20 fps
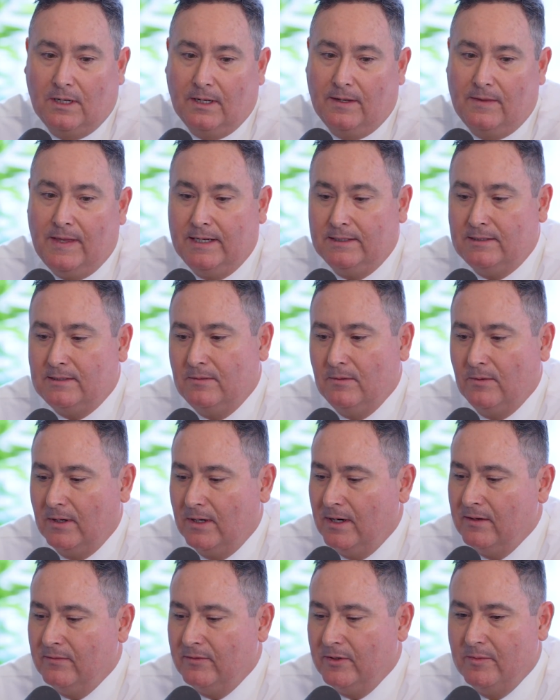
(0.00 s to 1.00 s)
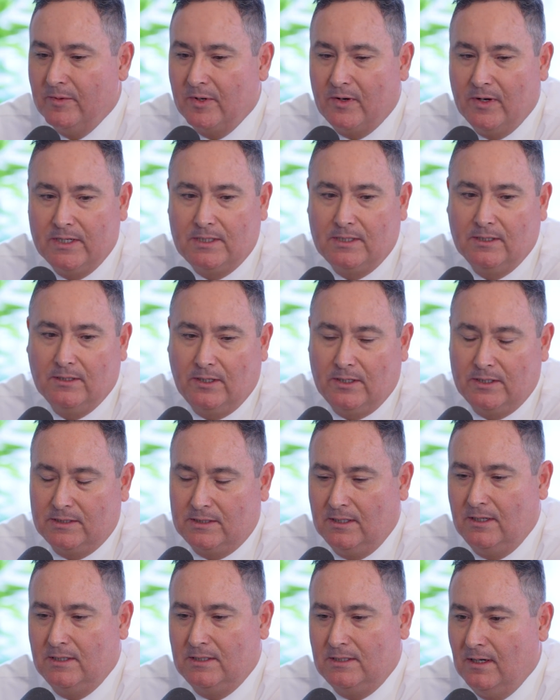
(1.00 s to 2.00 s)
that's where every immigration lawyer
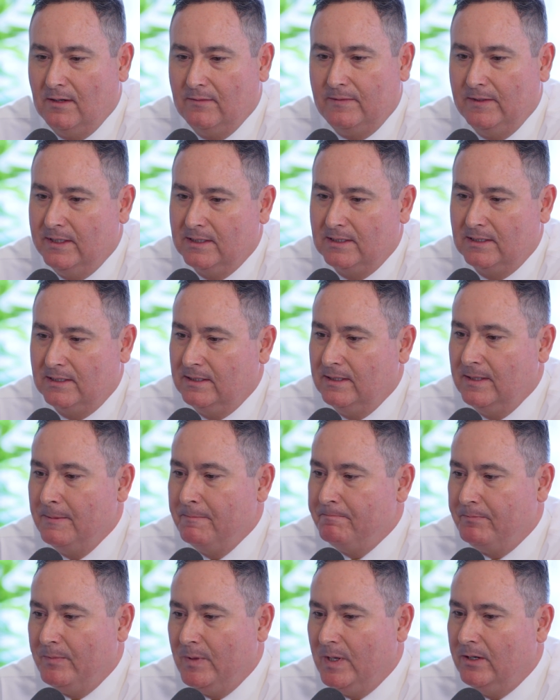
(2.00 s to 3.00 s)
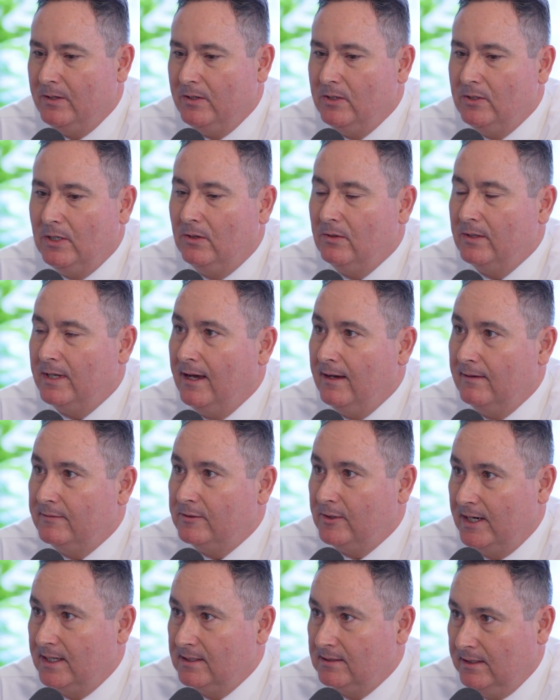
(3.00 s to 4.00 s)
starts often is, you don't have
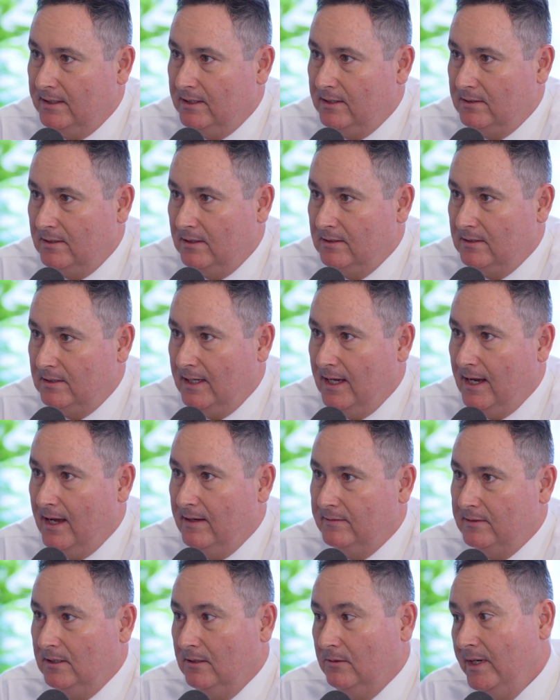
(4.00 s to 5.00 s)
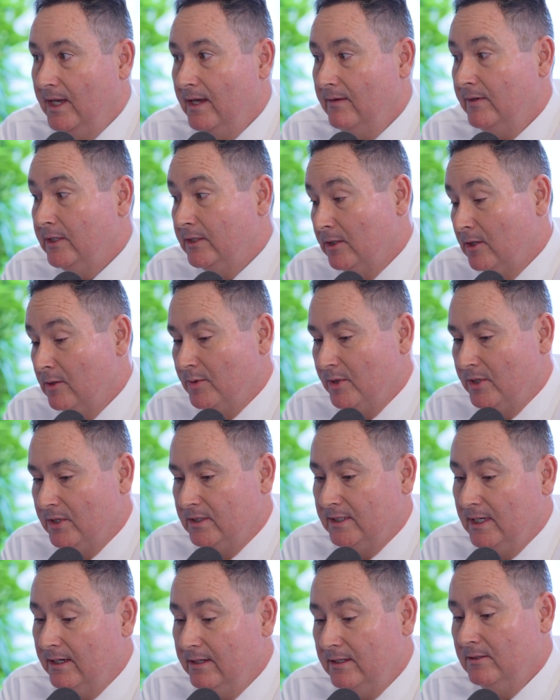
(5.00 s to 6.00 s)
translators on staff. So we have
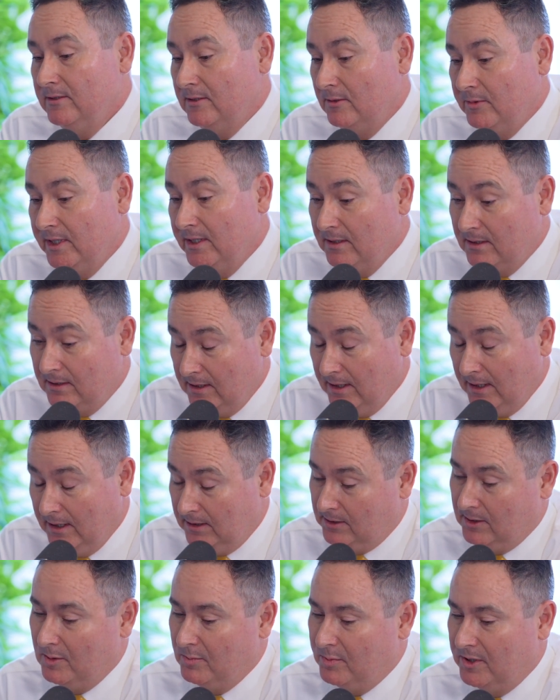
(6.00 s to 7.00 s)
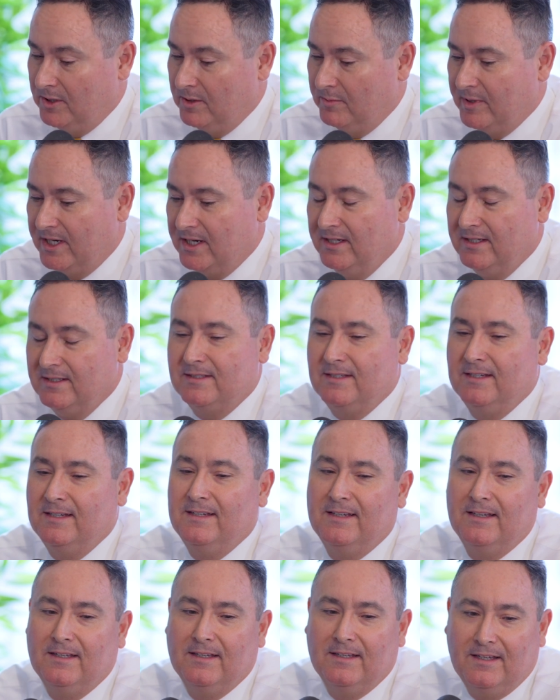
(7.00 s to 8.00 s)
interpreters. I use the word interpreter because,
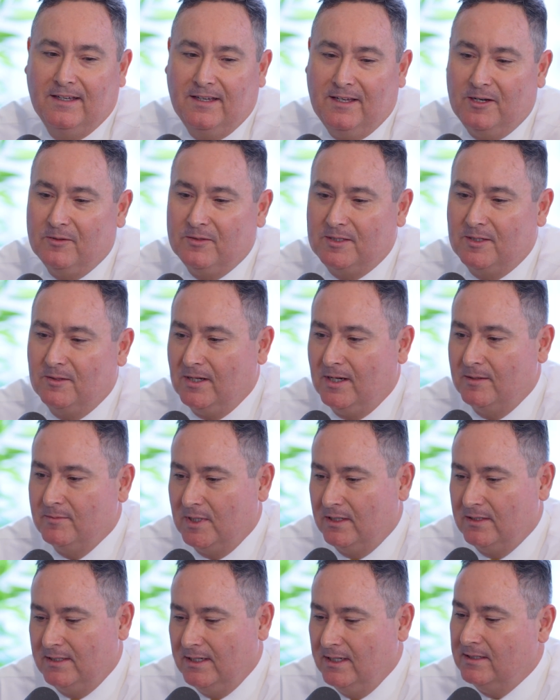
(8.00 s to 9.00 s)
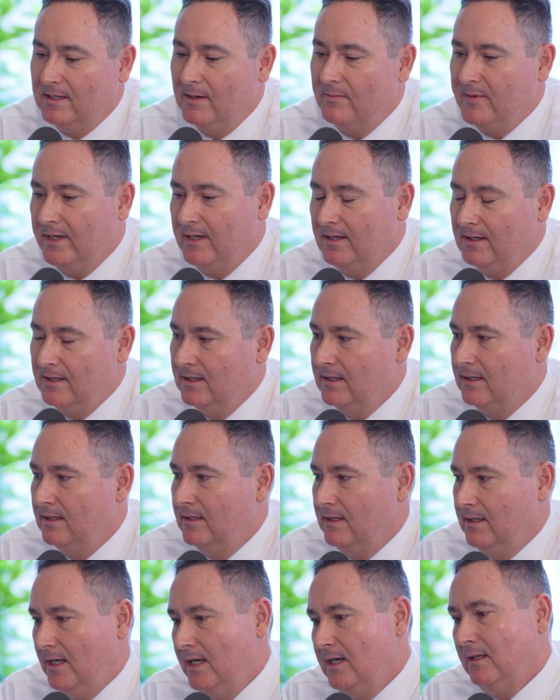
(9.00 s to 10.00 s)
sometimes I'll say something
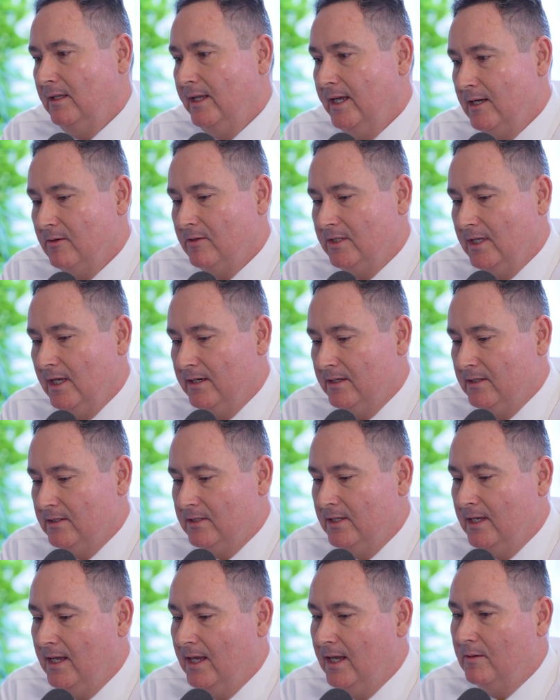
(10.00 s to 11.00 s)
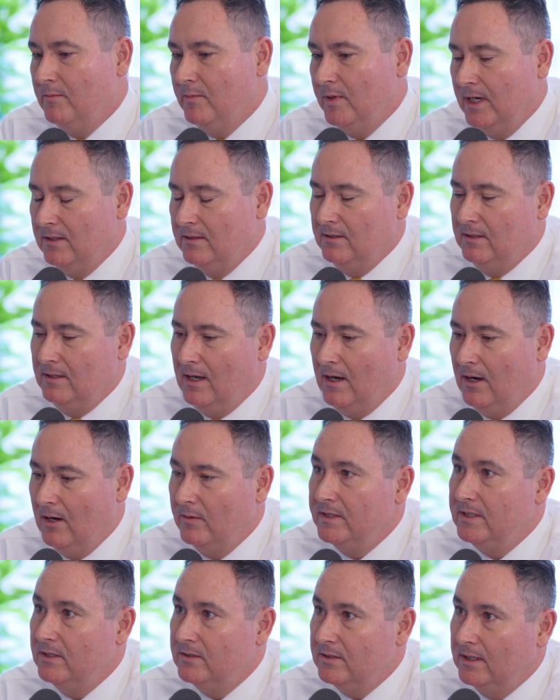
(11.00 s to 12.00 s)
in a language that I understand, but I
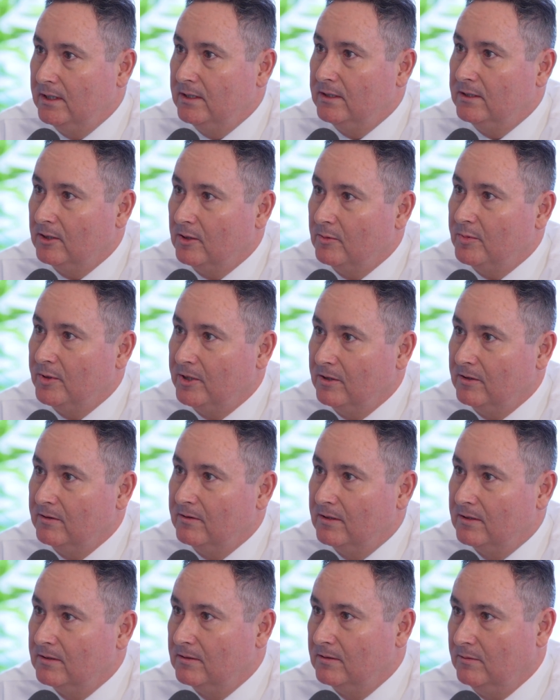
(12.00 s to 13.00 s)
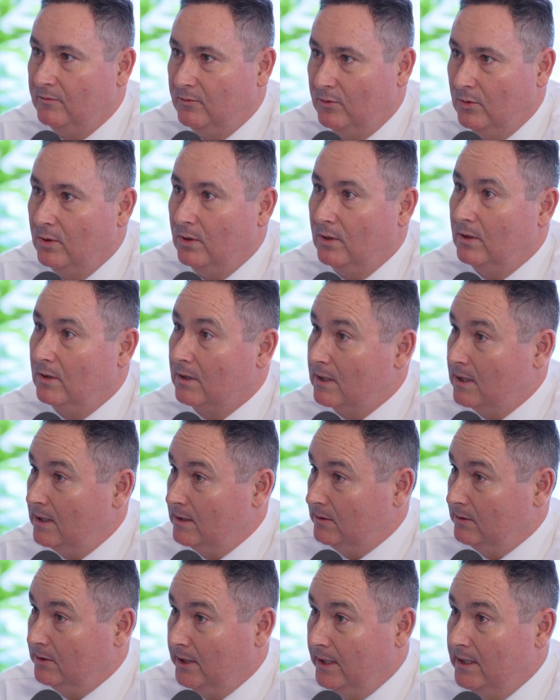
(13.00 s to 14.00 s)
always use an interpreter for
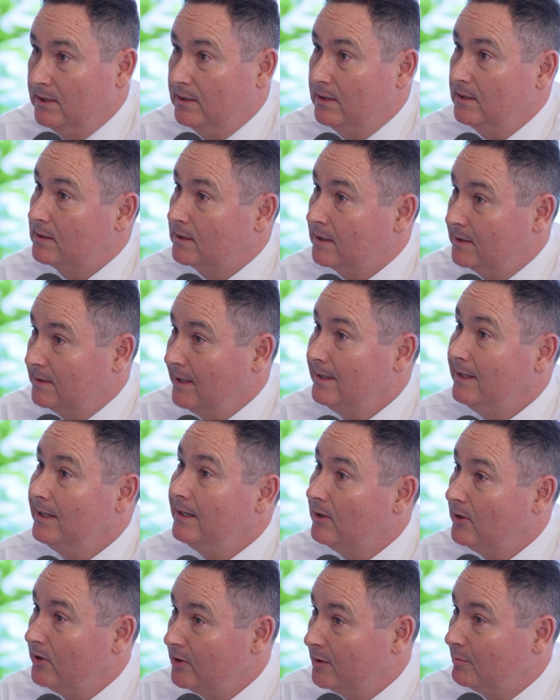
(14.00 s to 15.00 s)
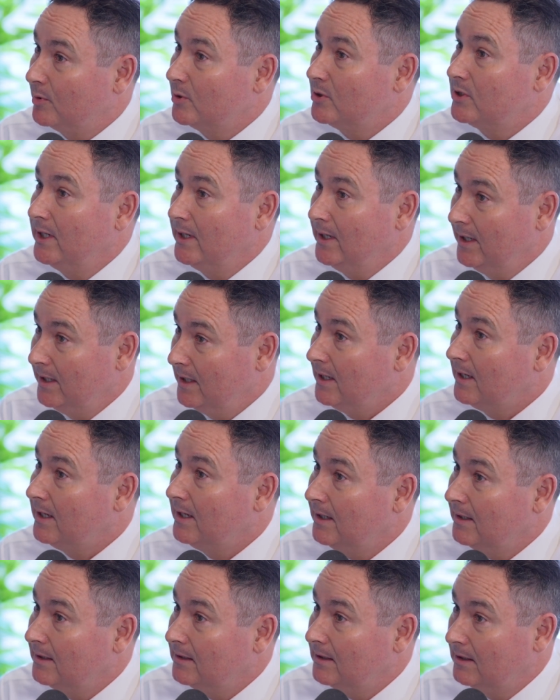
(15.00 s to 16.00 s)
consultations because I need 100%. I need to
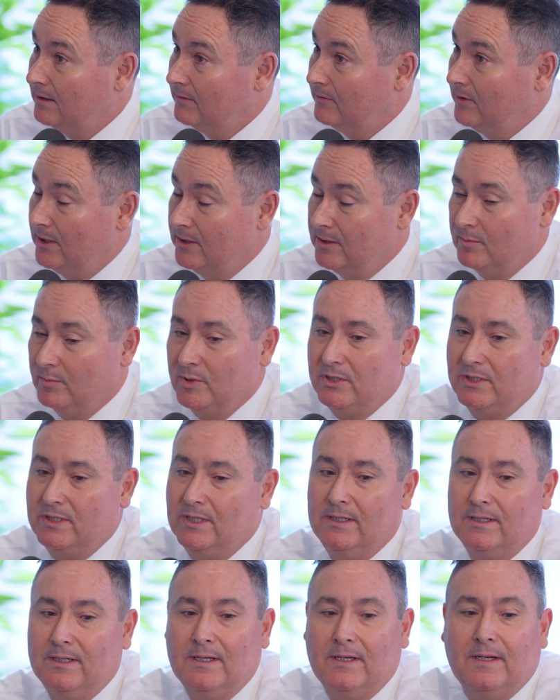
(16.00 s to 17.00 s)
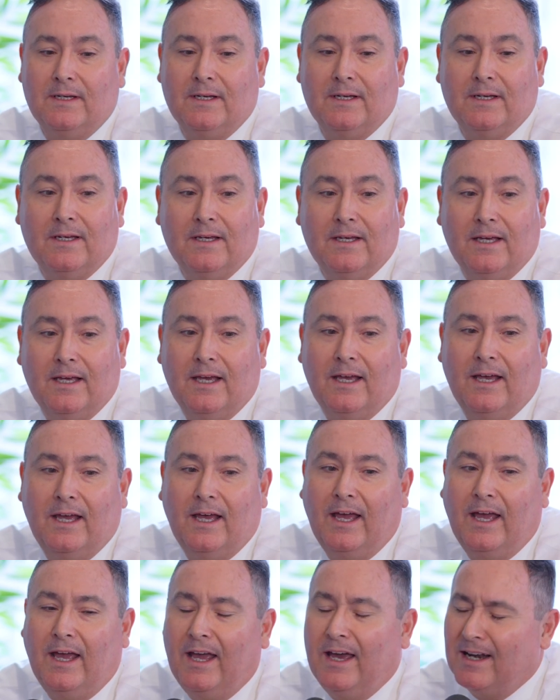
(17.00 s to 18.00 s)
get and give 100%.
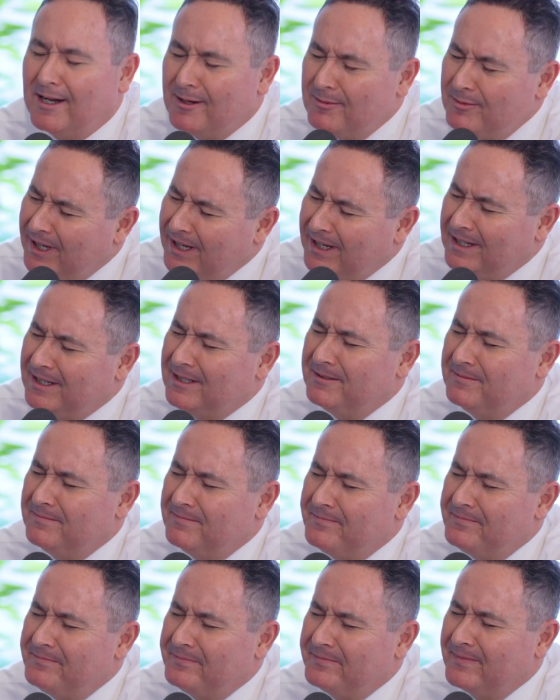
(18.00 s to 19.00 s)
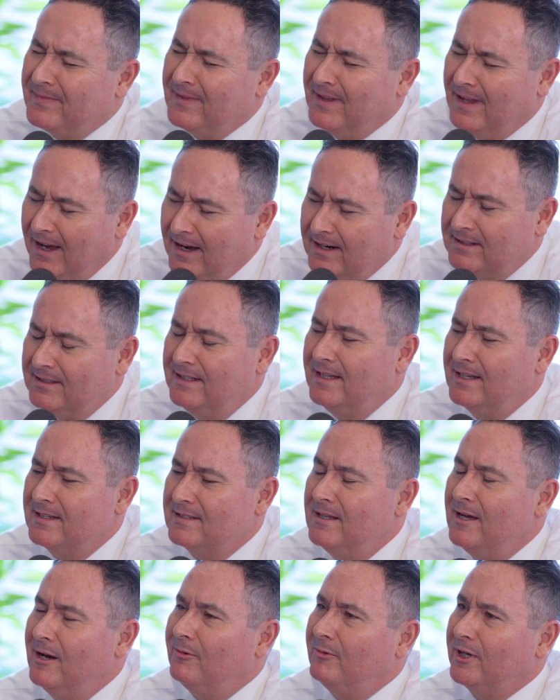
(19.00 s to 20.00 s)
And I'm like, actually, that's
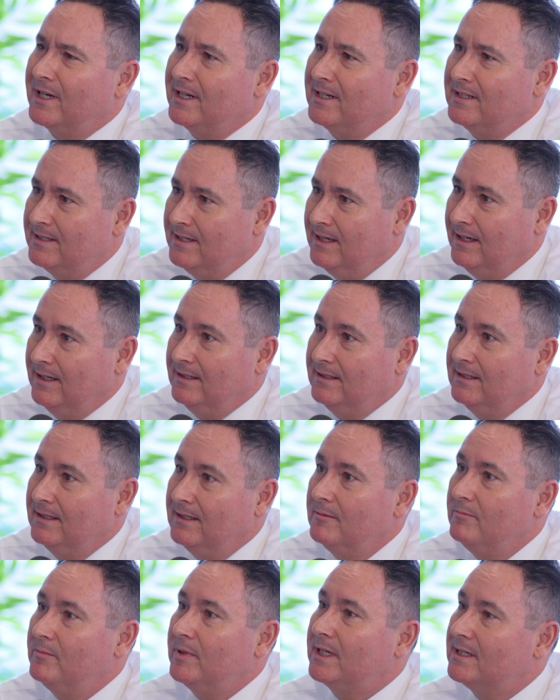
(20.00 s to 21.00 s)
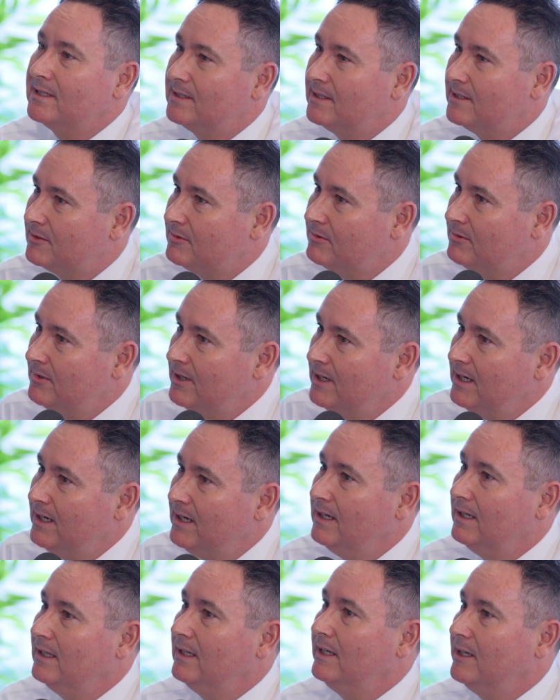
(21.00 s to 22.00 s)
not what I said because it's
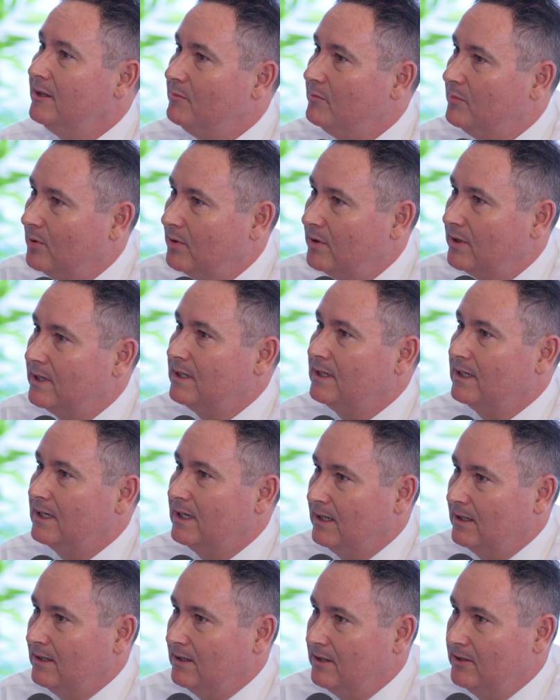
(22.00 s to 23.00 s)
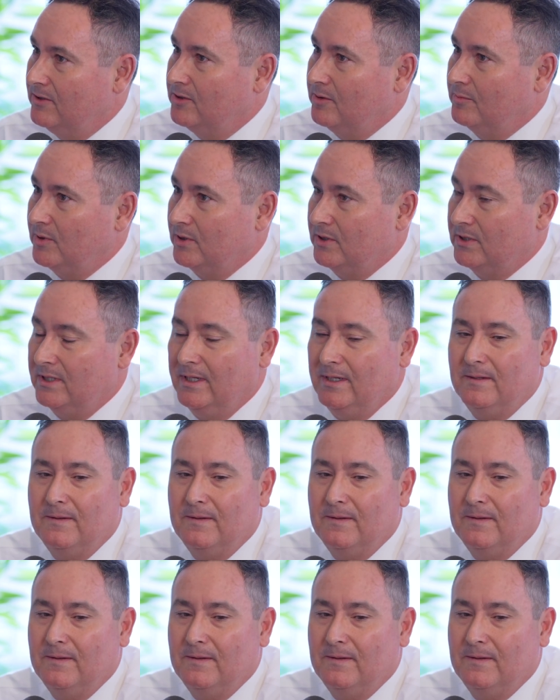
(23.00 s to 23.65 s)
really important to get 100%.